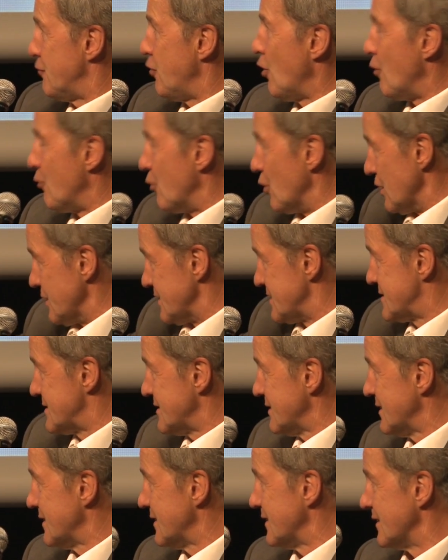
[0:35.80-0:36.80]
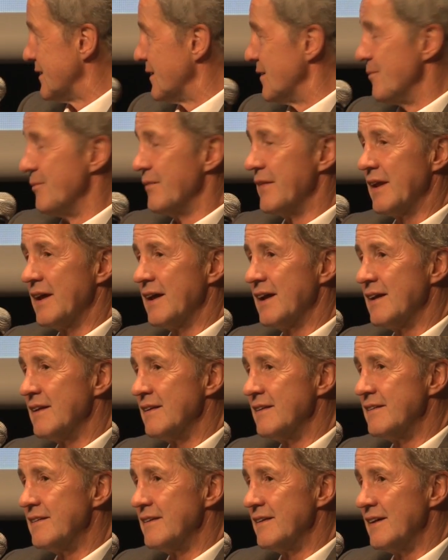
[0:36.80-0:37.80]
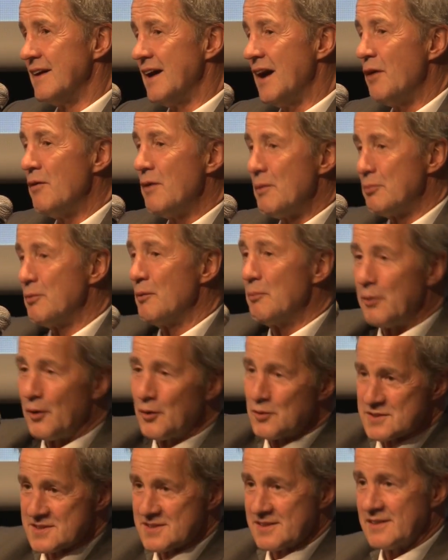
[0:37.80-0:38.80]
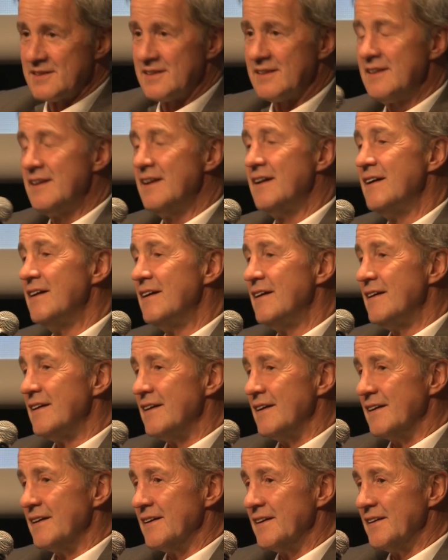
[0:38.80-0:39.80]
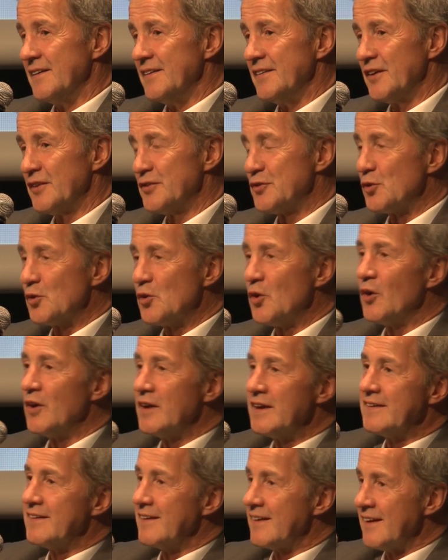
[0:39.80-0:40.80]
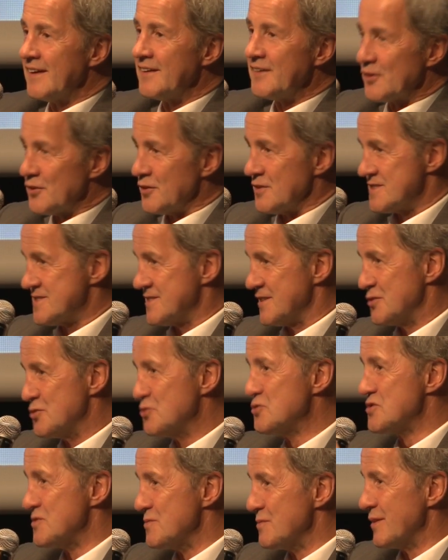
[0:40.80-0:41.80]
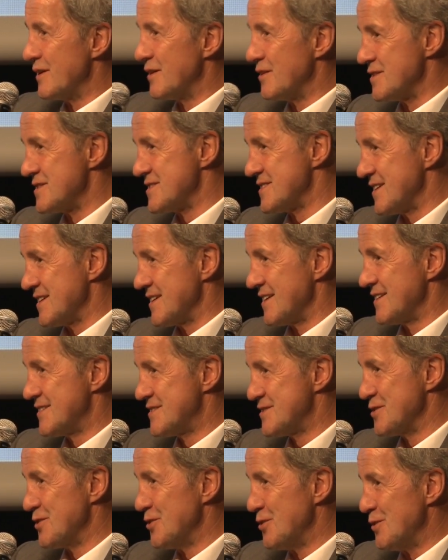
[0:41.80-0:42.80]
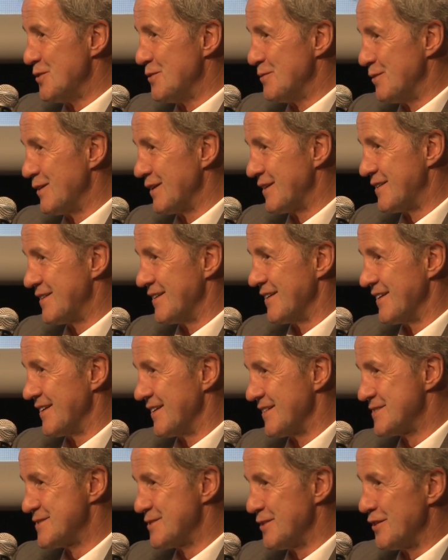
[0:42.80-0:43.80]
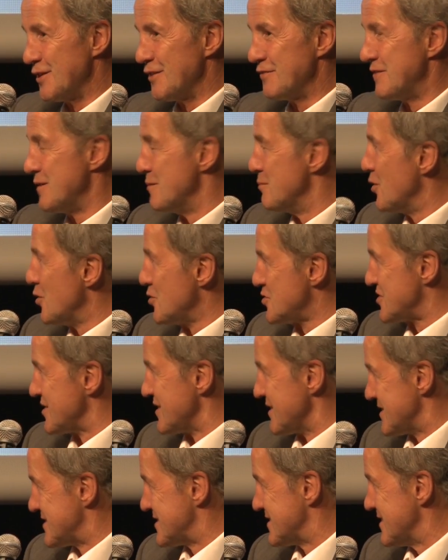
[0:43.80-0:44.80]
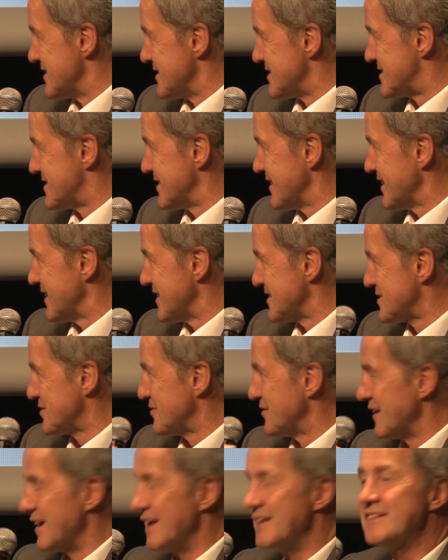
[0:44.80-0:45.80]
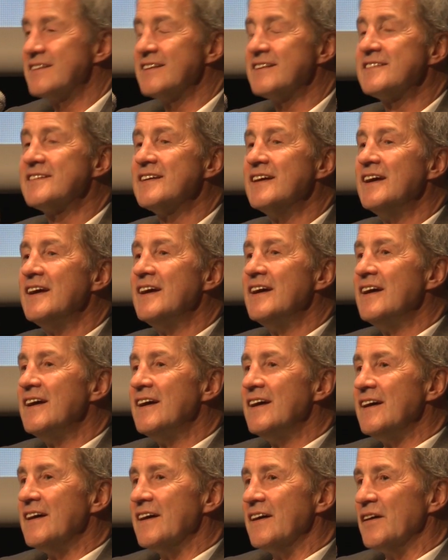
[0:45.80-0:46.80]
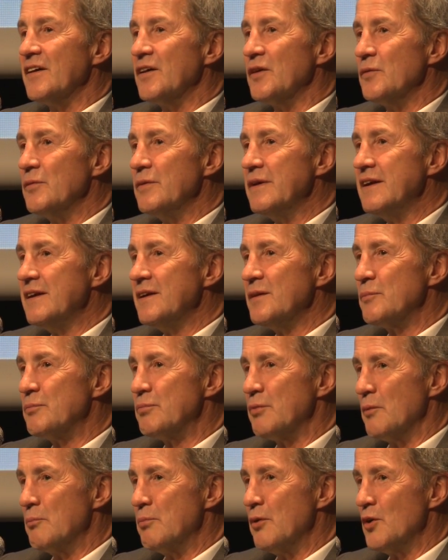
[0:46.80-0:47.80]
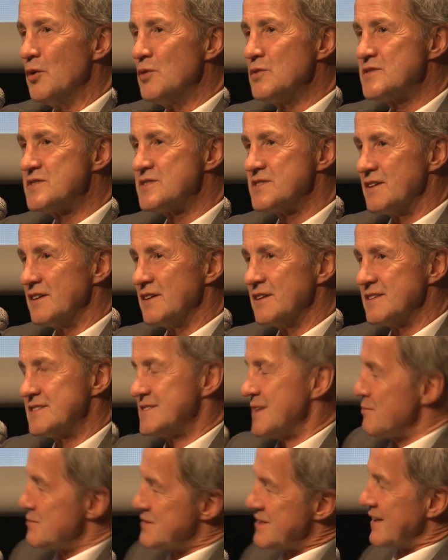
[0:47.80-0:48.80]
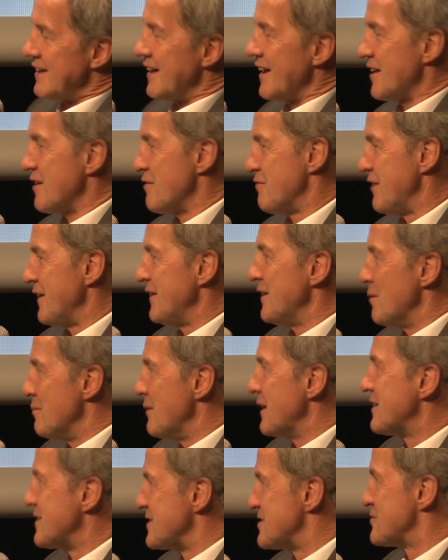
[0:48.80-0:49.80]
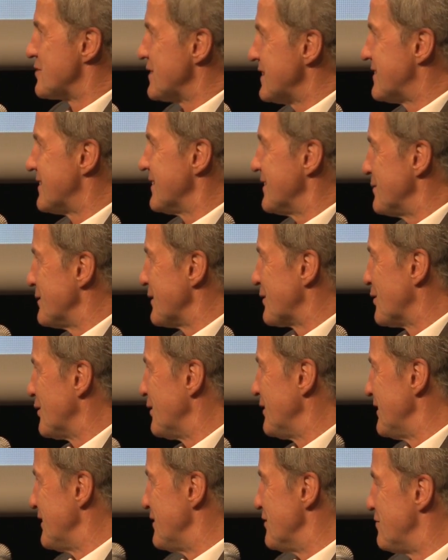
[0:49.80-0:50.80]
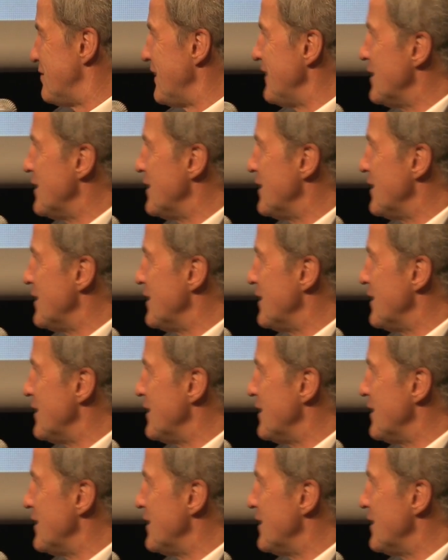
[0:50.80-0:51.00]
forward, and our proposal, not to call it again a constitution, because I saw what sort of emotions this has created. We propose something like a fundamental treaty. We call it a